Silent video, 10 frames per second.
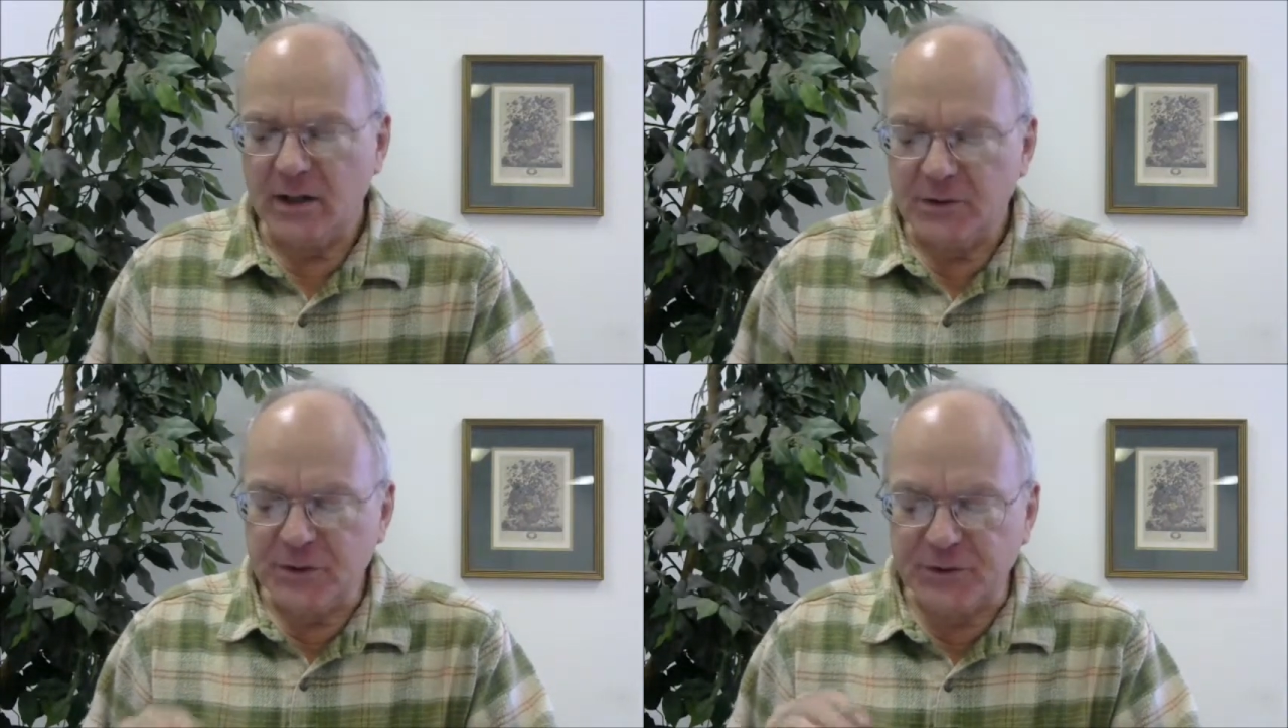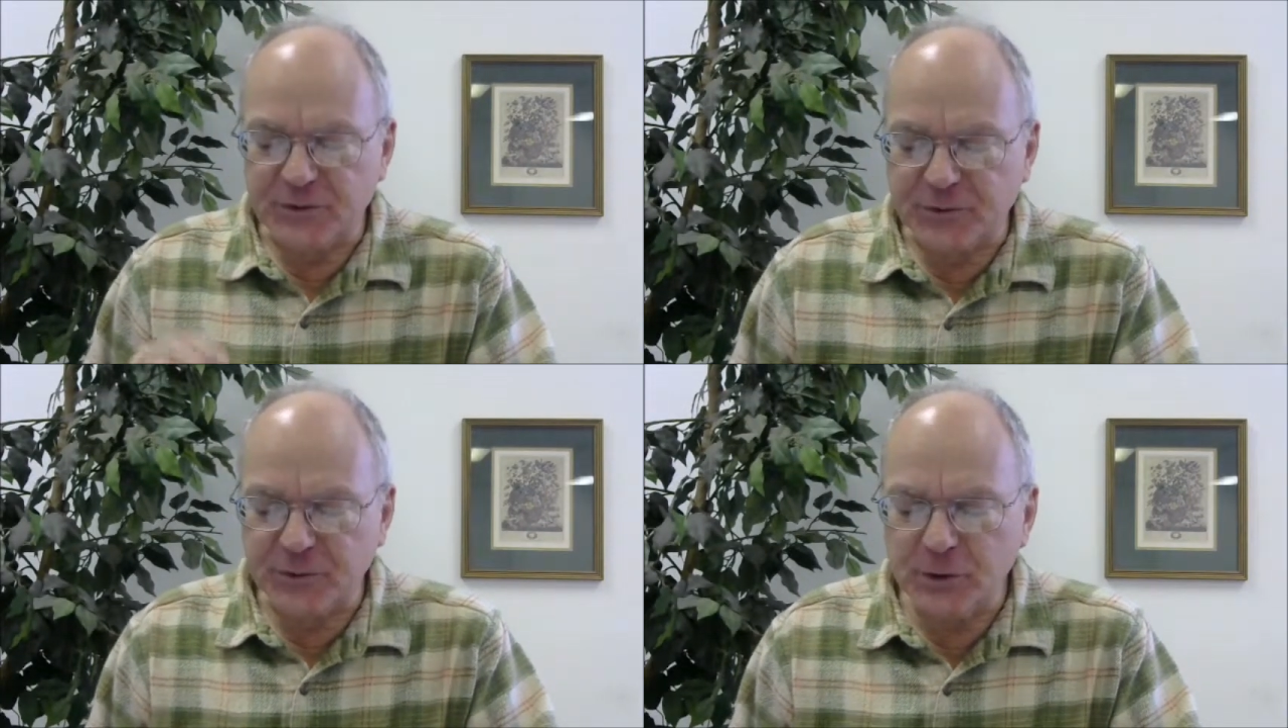the
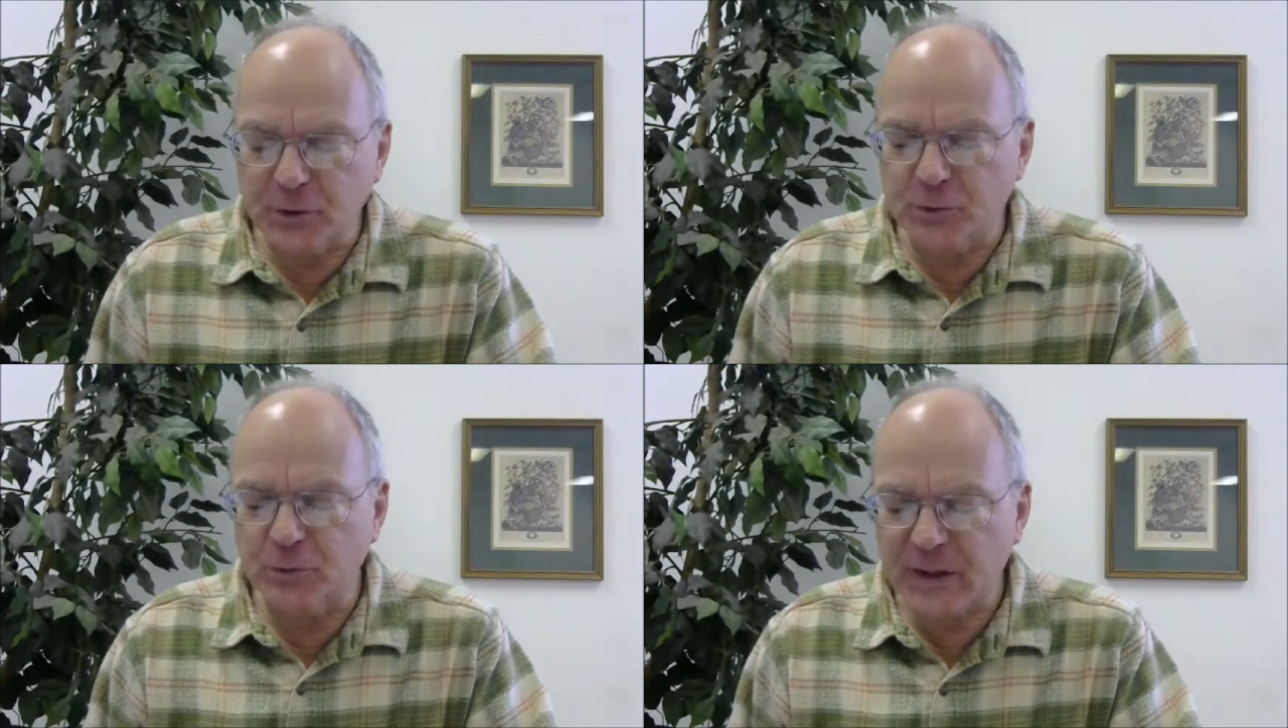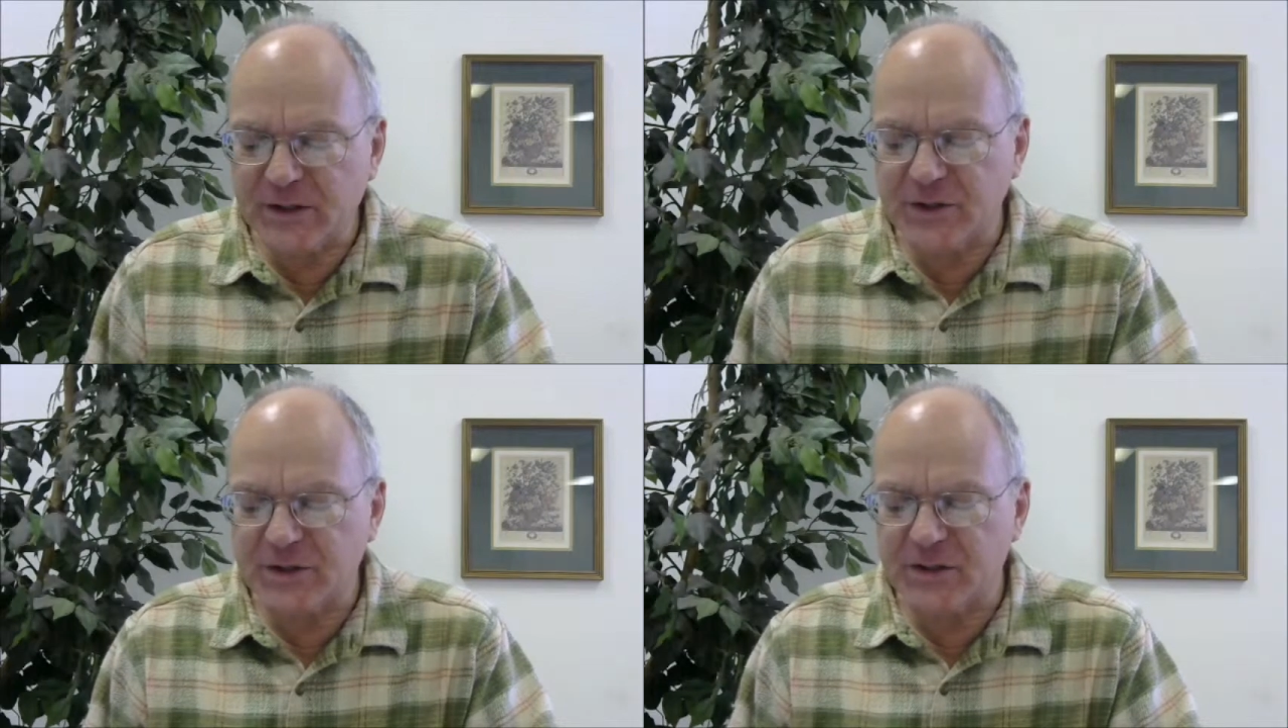true
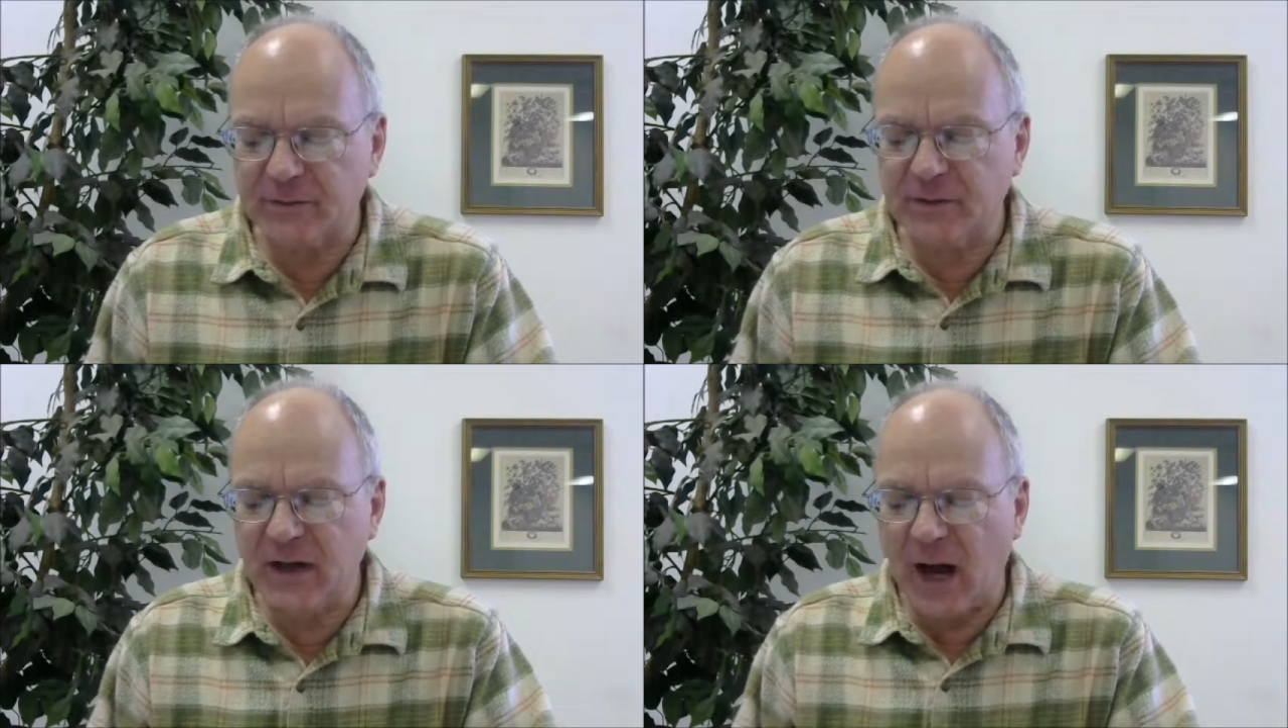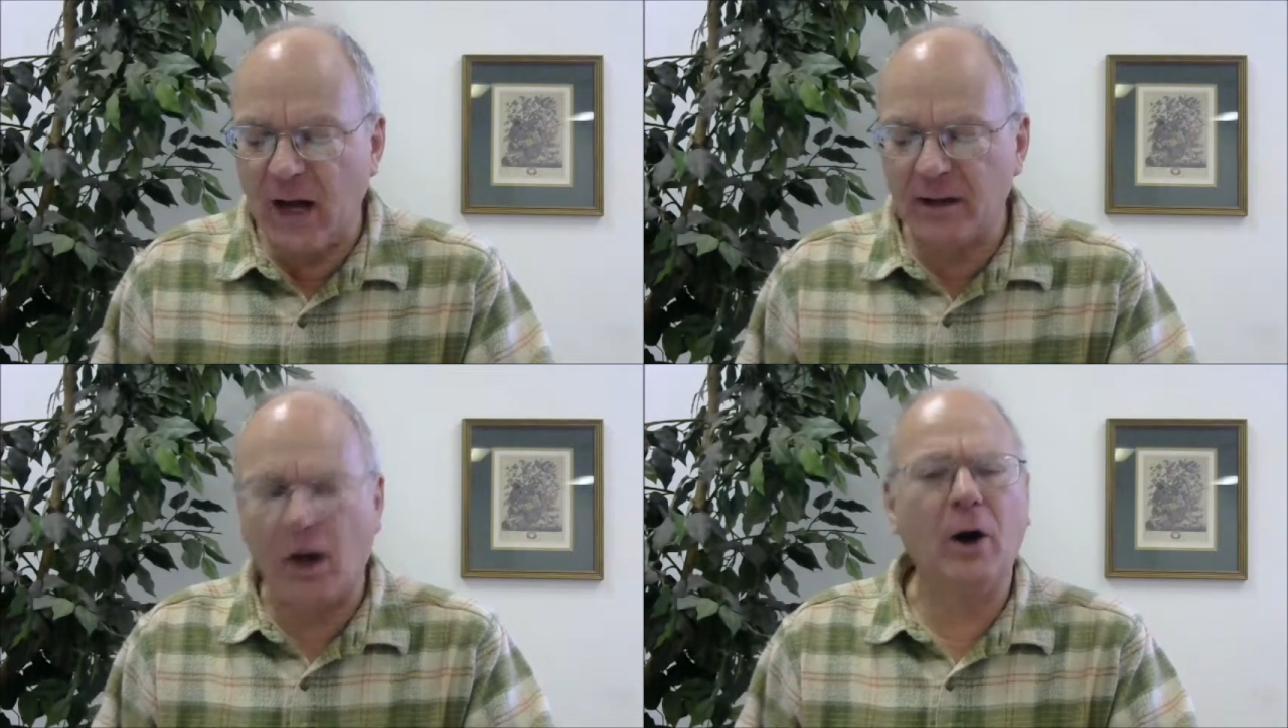riches of
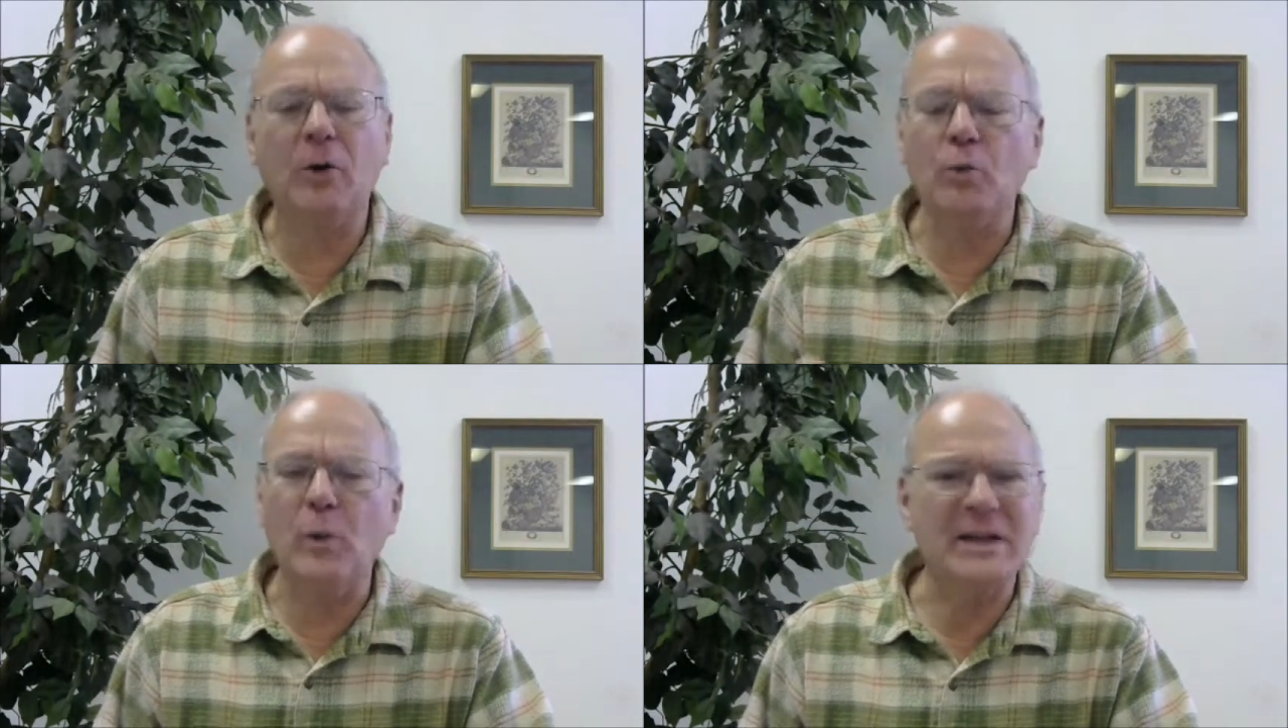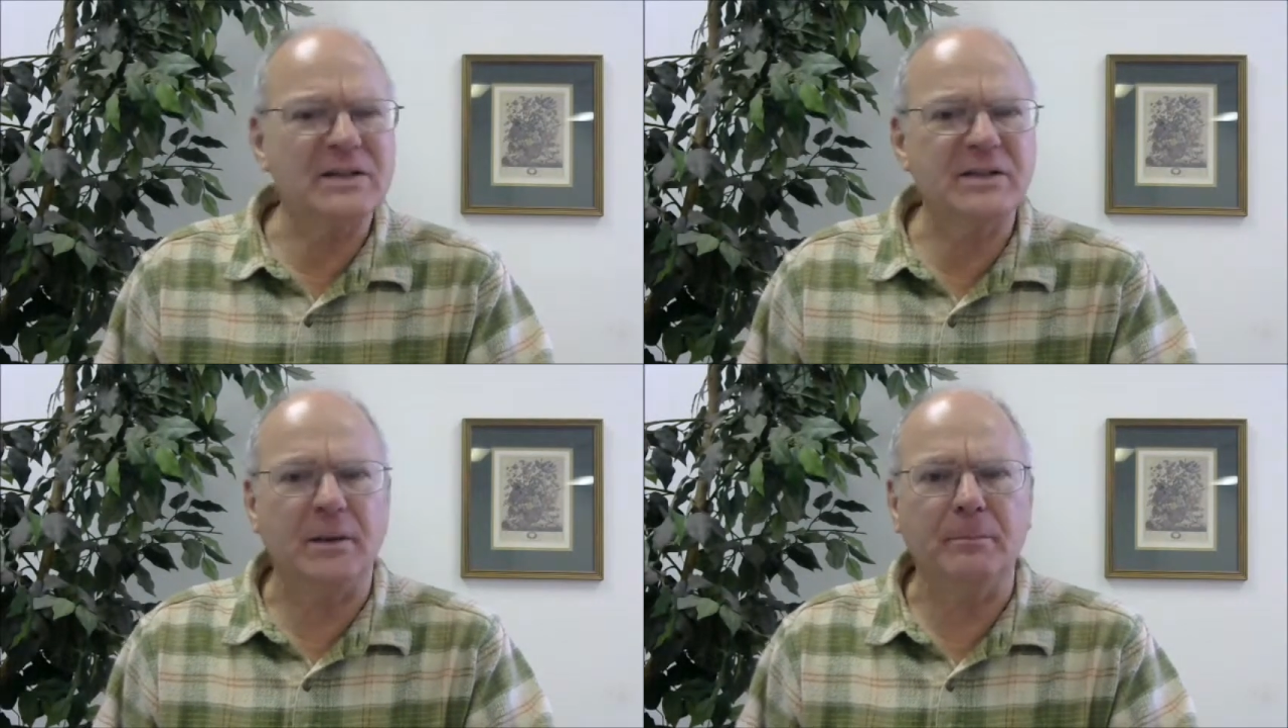God are
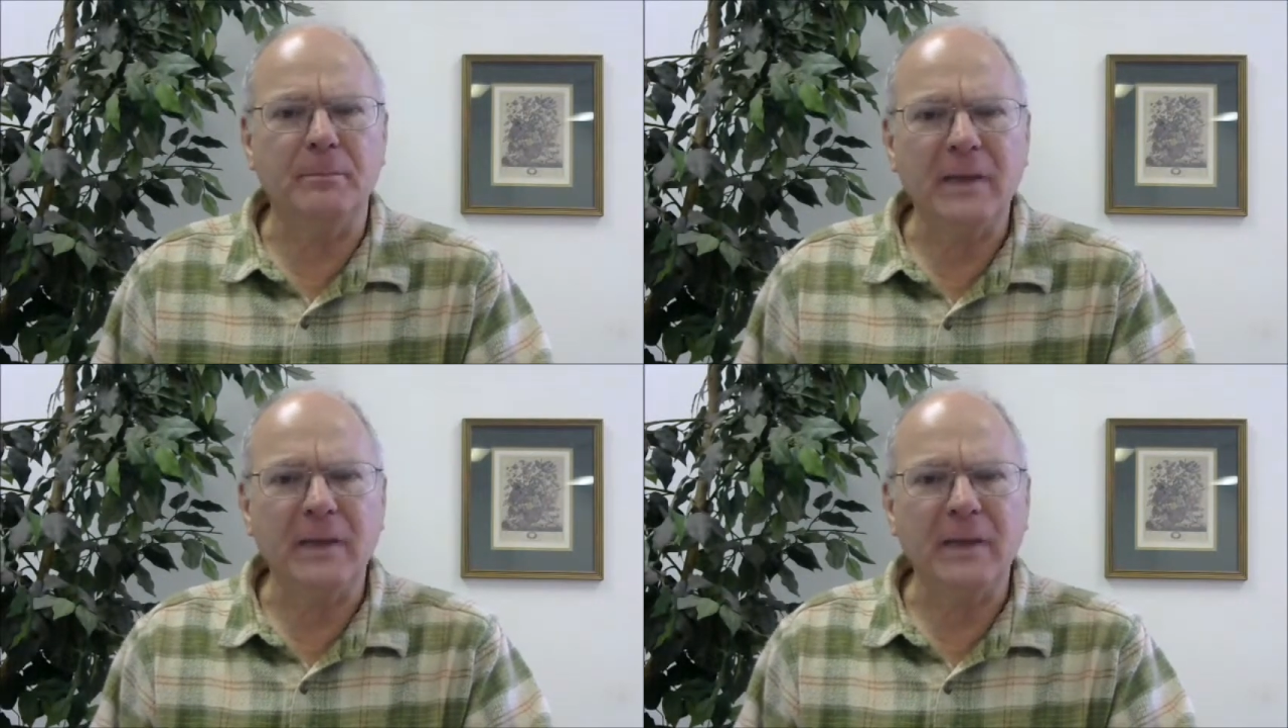wisdom